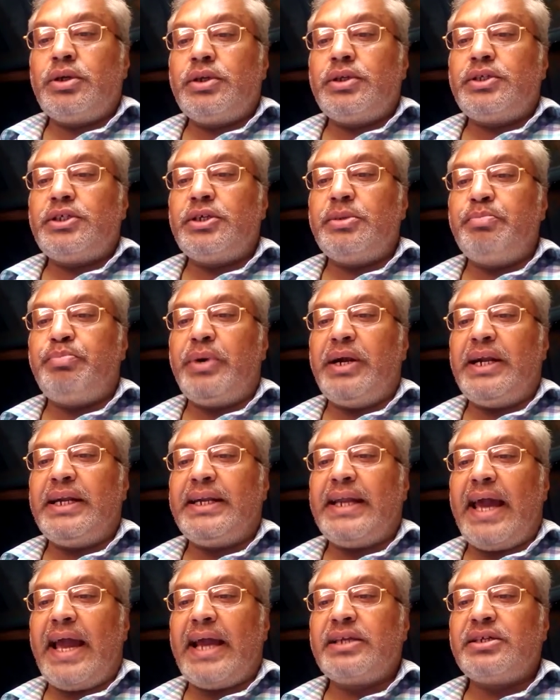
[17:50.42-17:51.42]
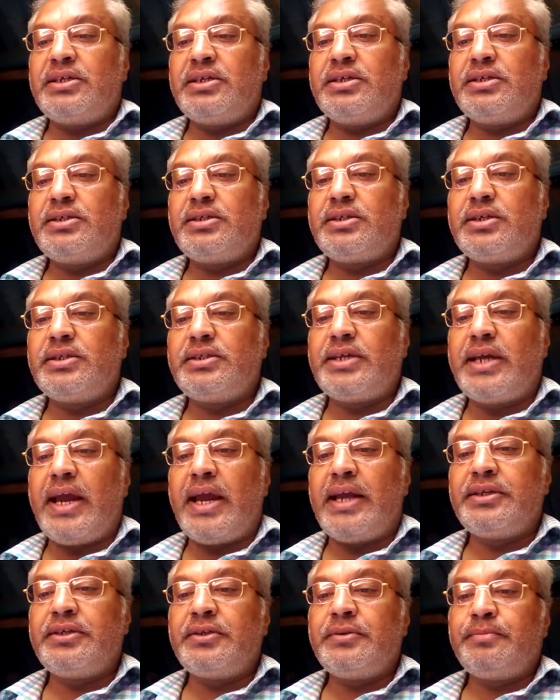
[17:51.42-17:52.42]
simple tasks such
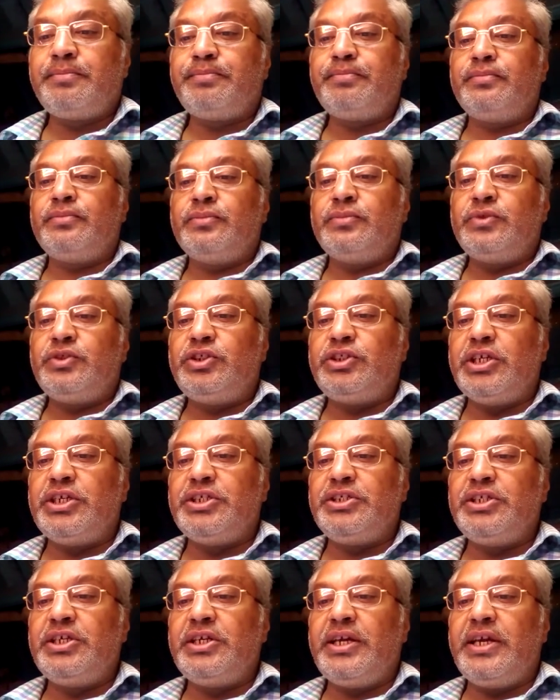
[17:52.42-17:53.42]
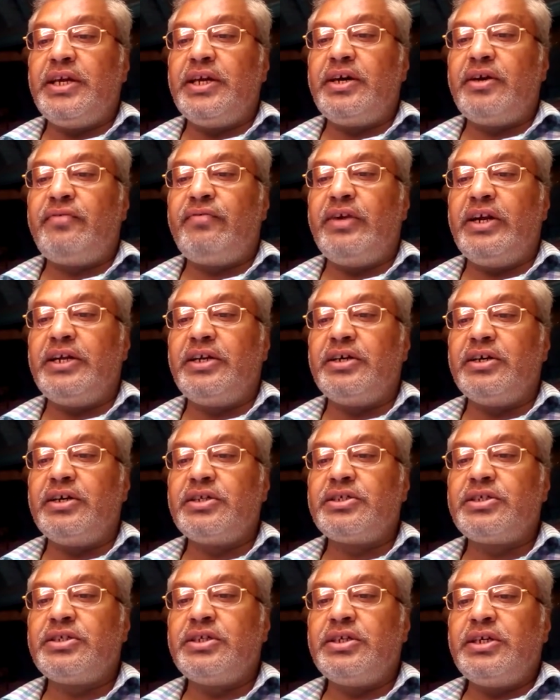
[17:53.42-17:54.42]
as changing air
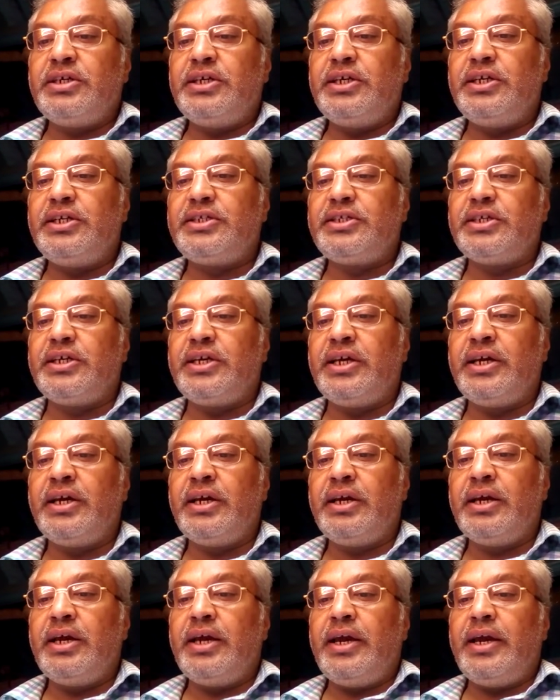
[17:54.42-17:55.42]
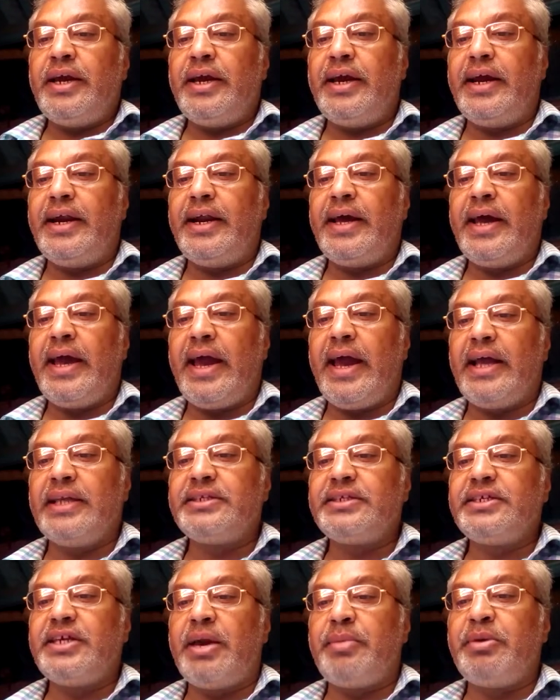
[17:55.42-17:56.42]
filters. Its head
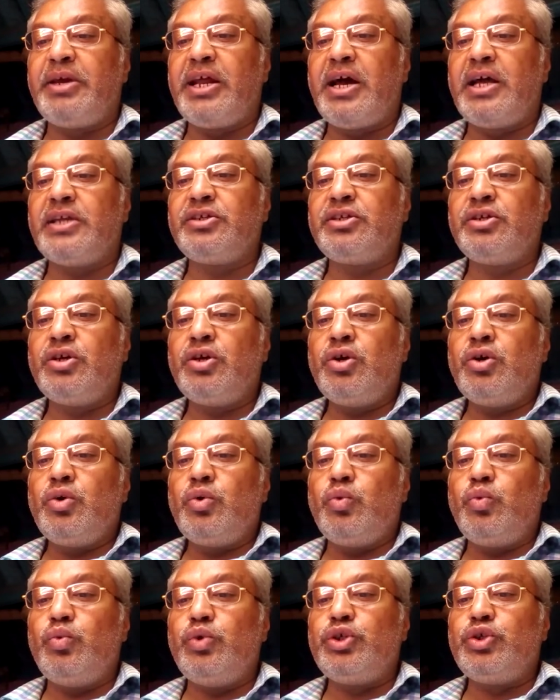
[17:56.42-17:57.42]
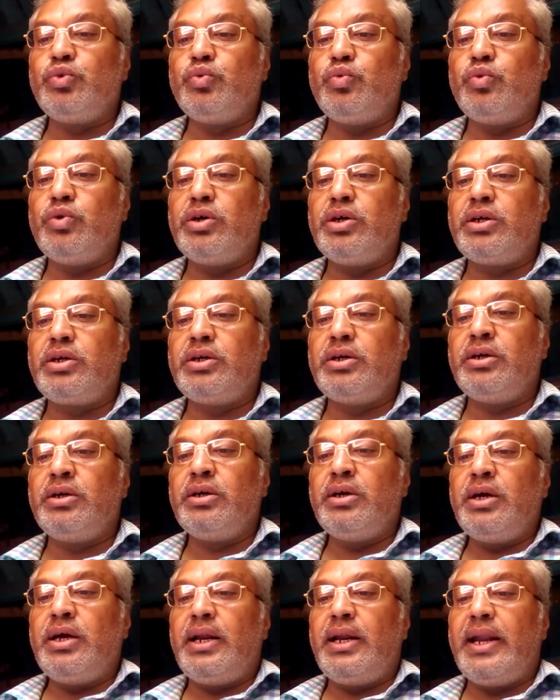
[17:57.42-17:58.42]
has cameras which work
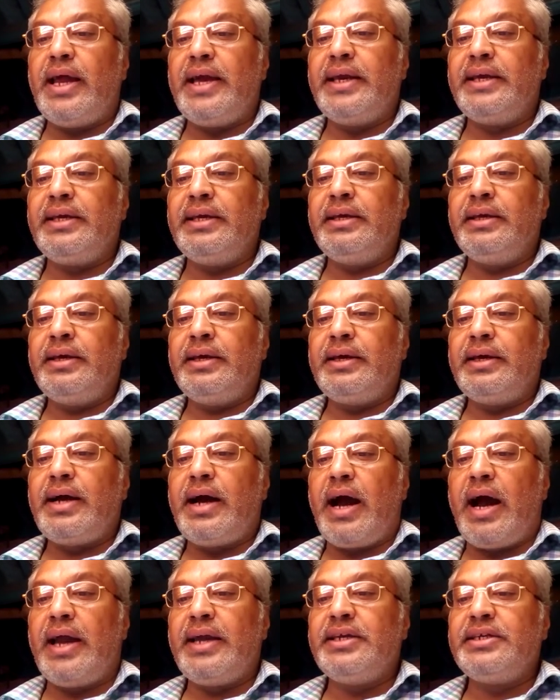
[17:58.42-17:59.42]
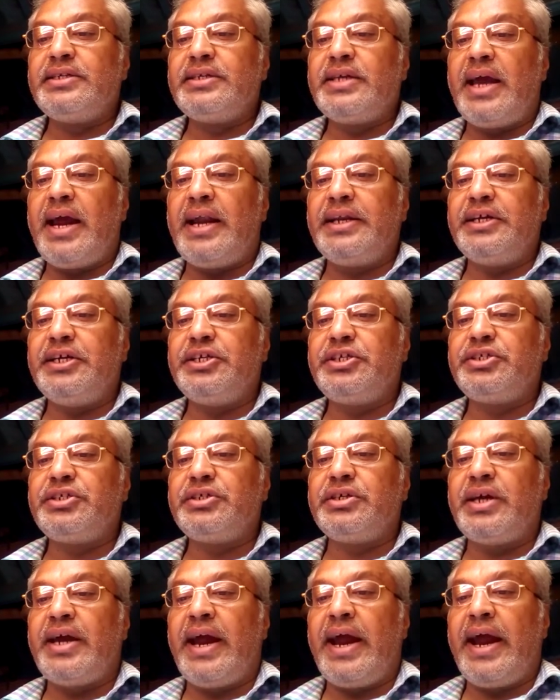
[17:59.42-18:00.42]
like eyes, and its
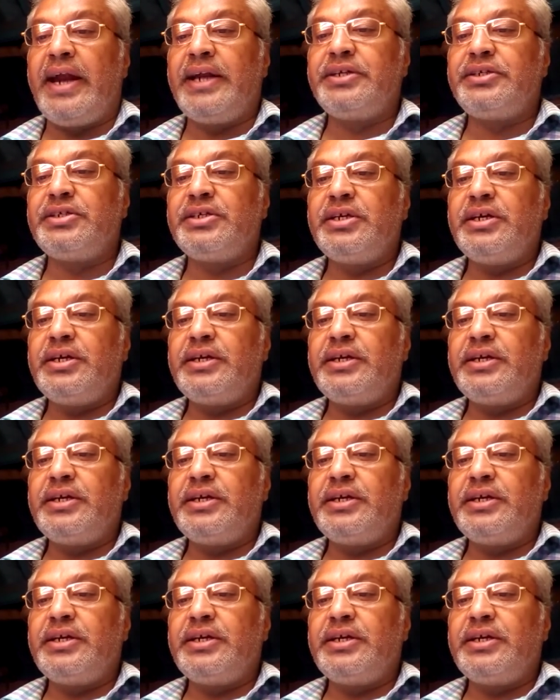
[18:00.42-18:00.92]
hands